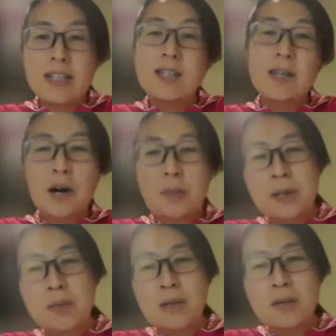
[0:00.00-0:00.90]
you know
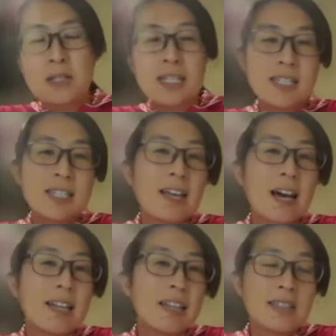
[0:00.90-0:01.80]
helping me for this and
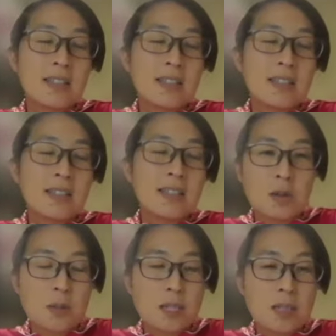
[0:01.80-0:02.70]
that and you know there's
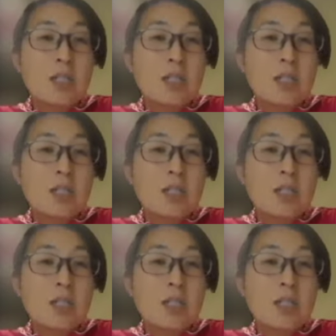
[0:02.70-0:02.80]
some yeah.